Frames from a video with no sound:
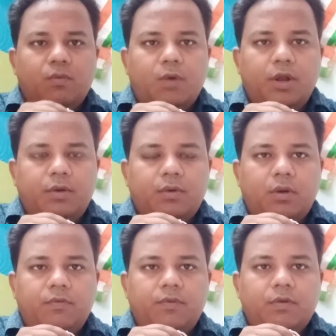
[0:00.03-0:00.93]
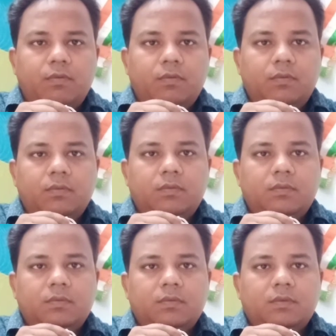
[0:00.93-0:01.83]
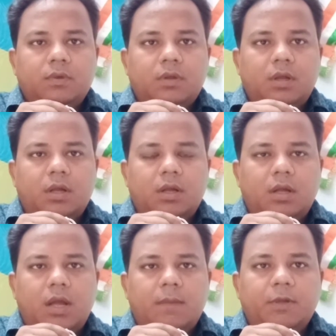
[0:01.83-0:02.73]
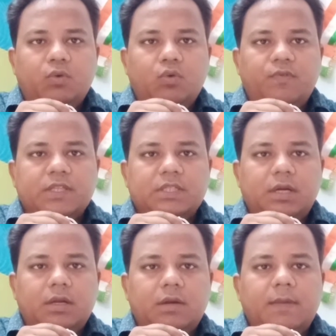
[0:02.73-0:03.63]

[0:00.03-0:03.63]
Morning to all of you. I'm the tour facilitator.